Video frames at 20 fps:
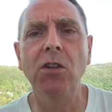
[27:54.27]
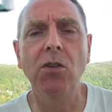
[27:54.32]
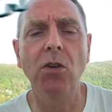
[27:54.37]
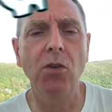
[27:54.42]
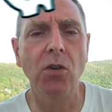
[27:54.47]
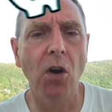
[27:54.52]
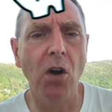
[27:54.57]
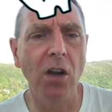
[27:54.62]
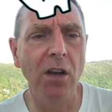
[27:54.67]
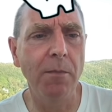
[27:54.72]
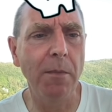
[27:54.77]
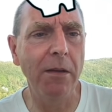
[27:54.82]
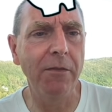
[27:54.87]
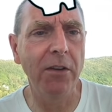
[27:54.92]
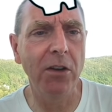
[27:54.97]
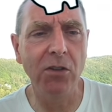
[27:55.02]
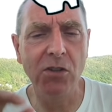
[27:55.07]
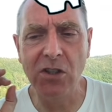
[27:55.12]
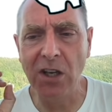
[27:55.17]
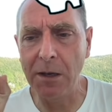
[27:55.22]
go to all of my
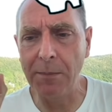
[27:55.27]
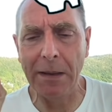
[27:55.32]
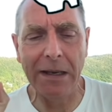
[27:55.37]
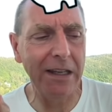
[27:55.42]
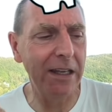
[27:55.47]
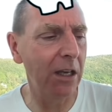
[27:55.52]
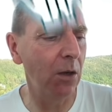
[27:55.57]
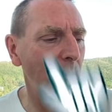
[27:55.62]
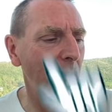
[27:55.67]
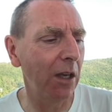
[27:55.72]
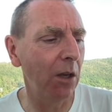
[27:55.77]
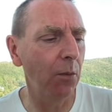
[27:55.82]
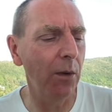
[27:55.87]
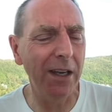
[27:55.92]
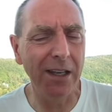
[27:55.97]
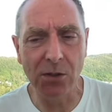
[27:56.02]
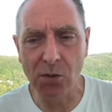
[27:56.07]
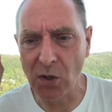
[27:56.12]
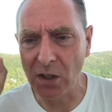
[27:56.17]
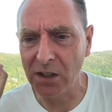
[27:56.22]
videos. Check my Linky Winky
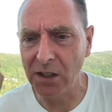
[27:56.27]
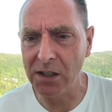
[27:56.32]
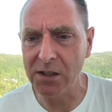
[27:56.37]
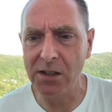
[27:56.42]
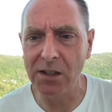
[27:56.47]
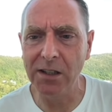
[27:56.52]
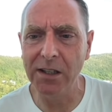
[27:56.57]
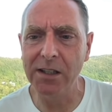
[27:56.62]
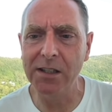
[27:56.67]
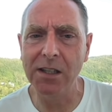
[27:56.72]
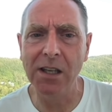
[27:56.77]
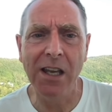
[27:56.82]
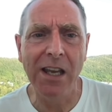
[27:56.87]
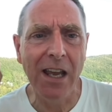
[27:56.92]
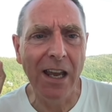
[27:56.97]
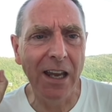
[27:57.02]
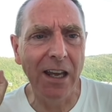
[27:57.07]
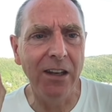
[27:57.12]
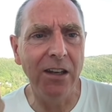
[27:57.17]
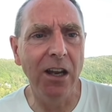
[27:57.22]
Winky. We've got tons of links
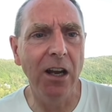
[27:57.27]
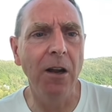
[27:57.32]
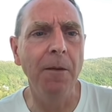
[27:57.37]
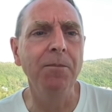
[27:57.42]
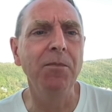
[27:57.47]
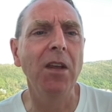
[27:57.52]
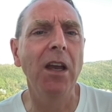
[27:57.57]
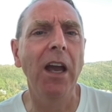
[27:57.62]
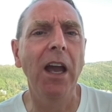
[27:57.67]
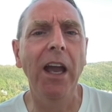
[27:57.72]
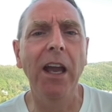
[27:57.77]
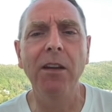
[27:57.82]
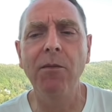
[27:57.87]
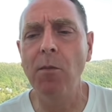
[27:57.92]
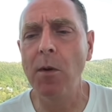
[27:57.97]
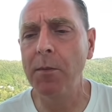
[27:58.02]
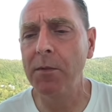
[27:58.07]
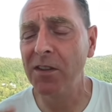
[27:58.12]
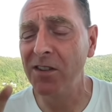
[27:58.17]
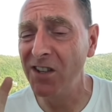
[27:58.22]
in there. And
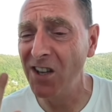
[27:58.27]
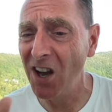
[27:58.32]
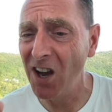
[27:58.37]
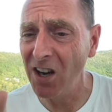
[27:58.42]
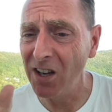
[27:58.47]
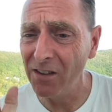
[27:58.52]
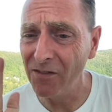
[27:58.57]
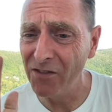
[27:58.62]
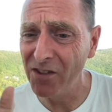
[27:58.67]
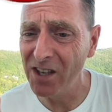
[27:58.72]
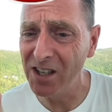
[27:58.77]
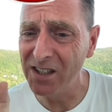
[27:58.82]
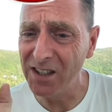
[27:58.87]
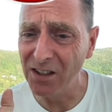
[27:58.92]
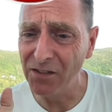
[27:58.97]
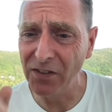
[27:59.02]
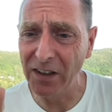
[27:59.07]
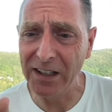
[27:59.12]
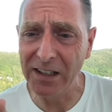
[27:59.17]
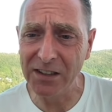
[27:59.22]
remember, none of this is
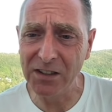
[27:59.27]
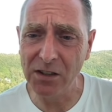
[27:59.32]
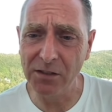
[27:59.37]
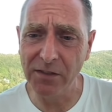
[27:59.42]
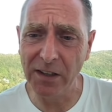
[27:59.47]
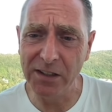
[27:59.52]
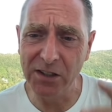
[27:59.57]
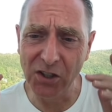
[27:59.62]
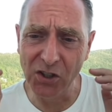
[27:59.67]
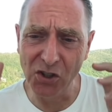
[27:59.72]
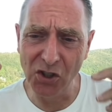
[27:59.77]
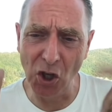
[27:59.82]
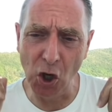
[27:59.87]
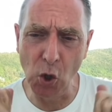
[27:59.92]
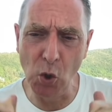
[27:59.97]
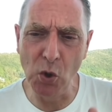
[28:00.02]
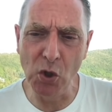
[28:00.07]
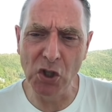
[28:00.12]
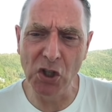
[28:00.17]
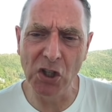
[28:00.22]
financial advice. This is the
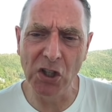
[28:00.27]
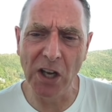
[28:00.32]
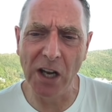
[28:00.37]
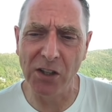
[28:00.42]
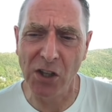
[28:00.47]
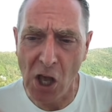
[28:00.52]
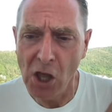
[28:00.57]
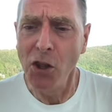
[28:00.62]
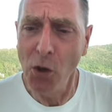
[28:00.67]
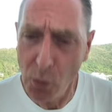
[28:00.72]
OG in the house, the